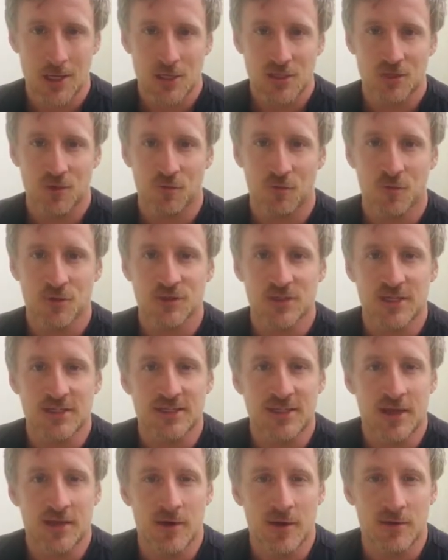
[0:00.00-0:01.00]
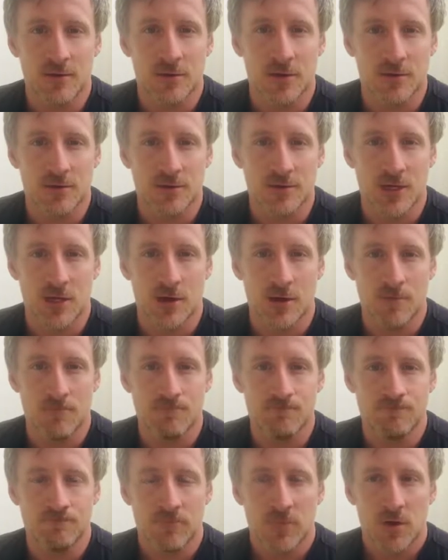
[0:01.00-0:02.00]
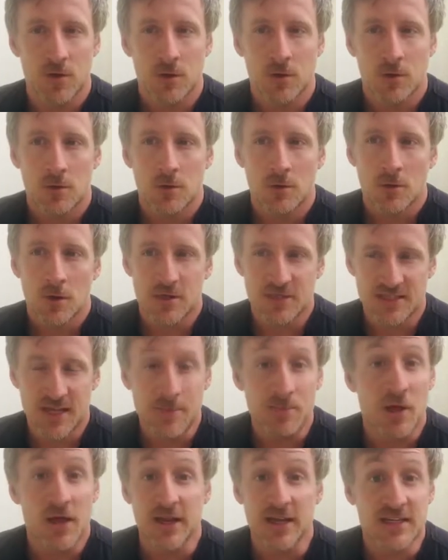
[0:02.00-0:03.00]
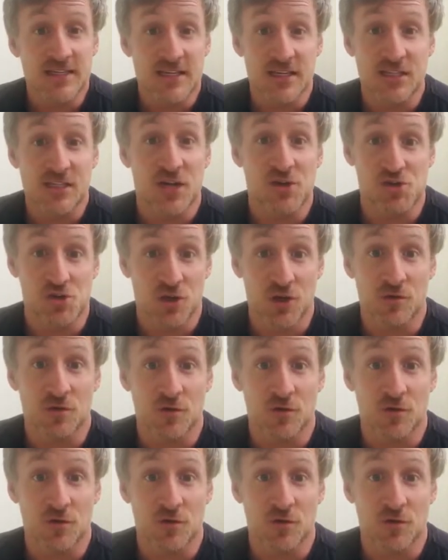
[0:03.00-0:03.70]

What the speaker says: So first, I'd say that there's estate planning is essentially,